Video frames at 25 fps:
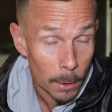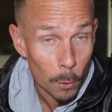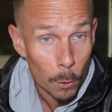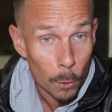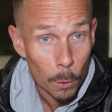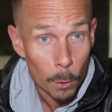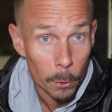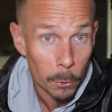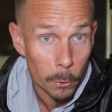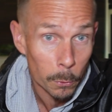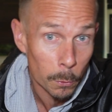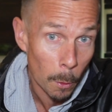
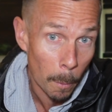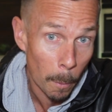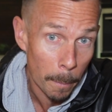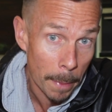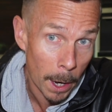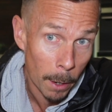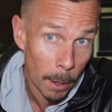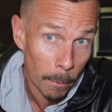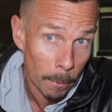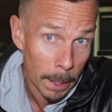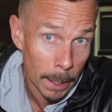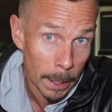or swap
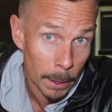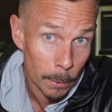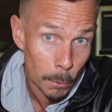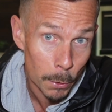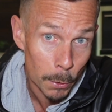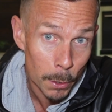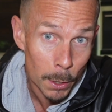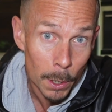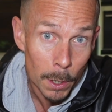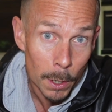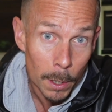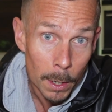that
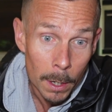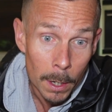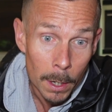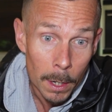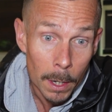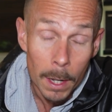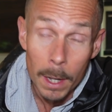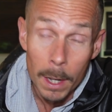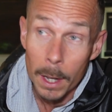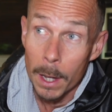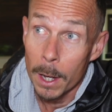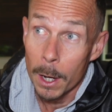around.
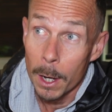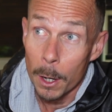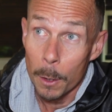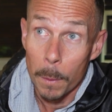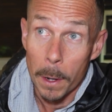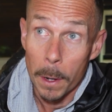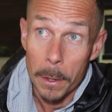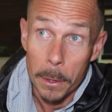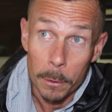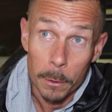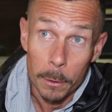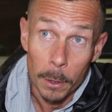
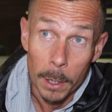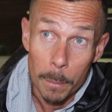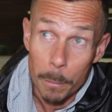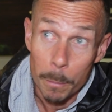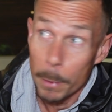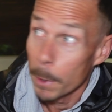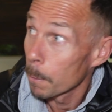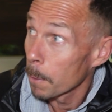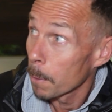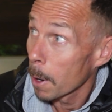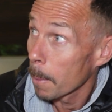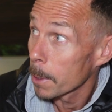Weather's looking
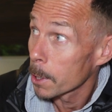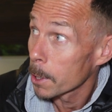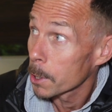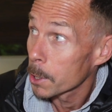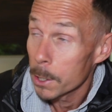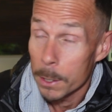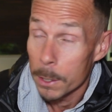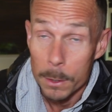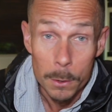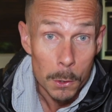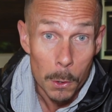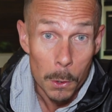pretty
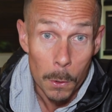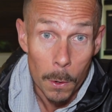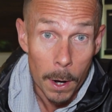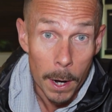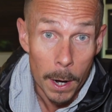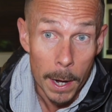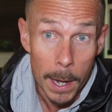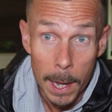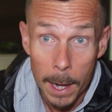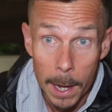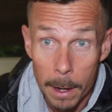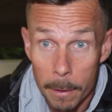rubbish, so
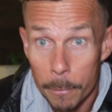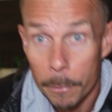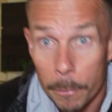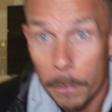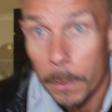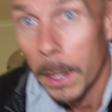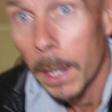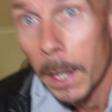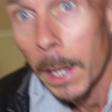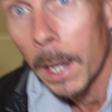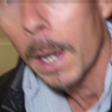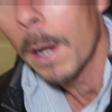I have
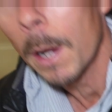the